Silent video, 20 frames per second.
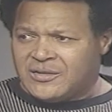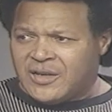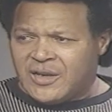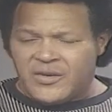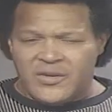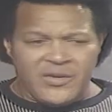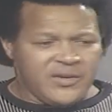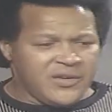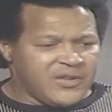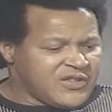I
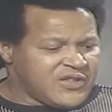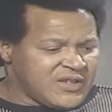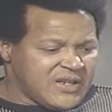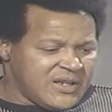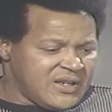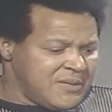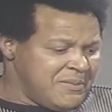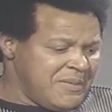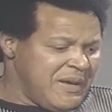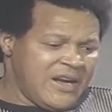don't
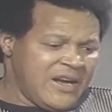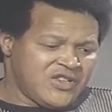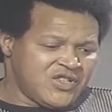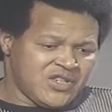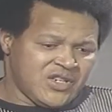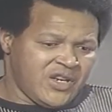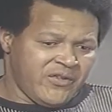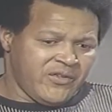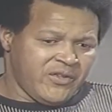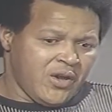understand the
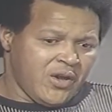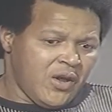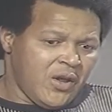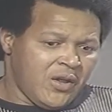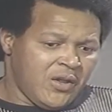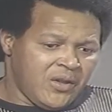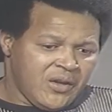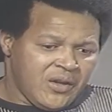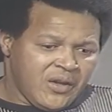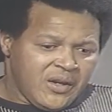magic of it
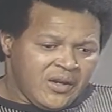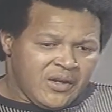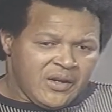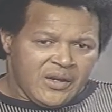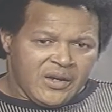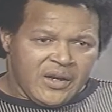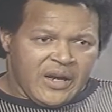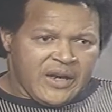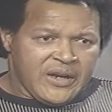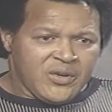all.
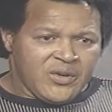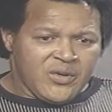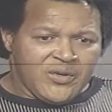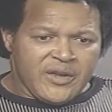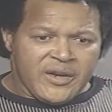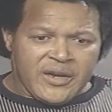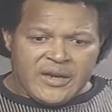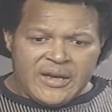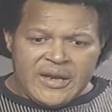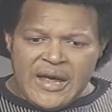I know
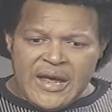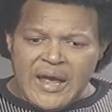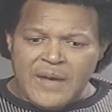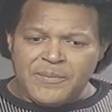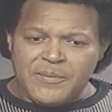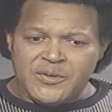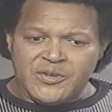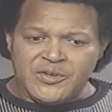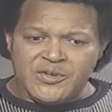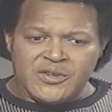that it
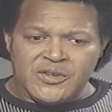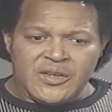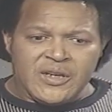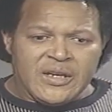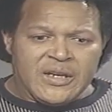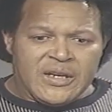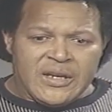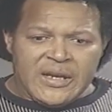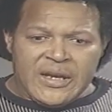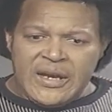happens,
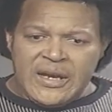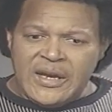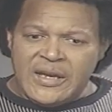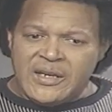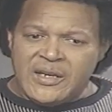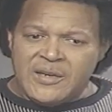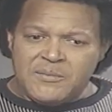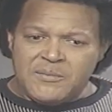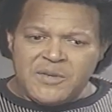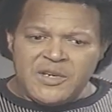
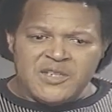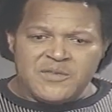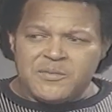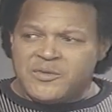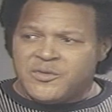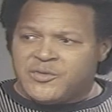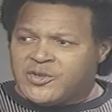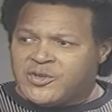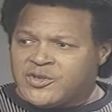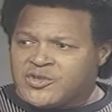and it makes
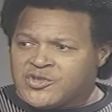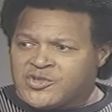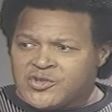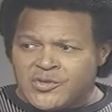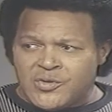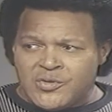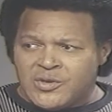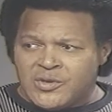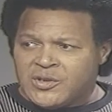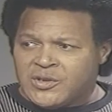me feel
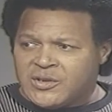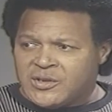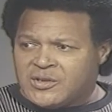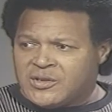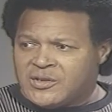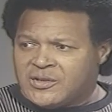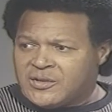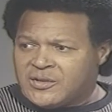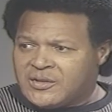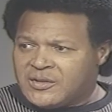so good.